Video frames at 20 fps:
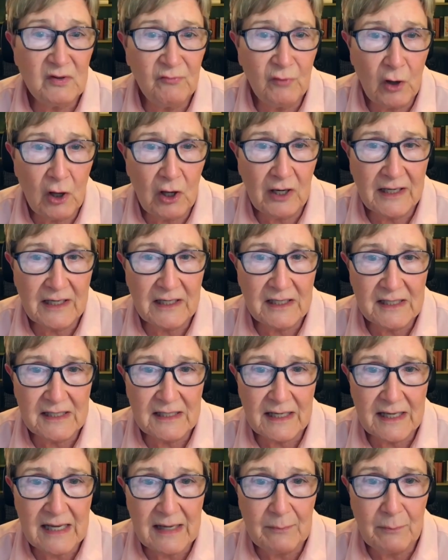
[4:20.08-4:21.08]
falling
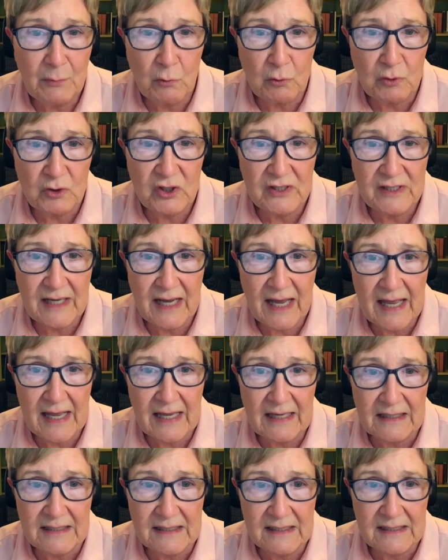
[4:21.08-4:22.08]
asleep or
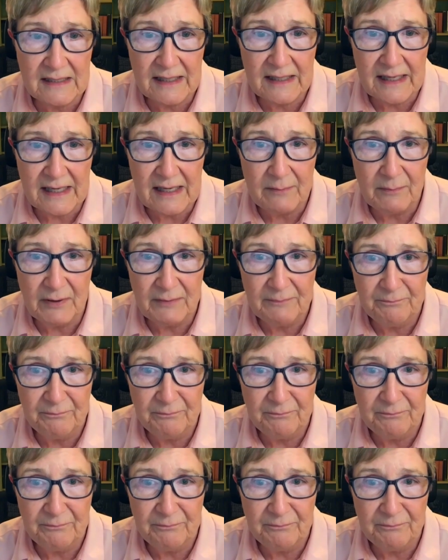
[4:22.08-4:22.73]
staying asleep.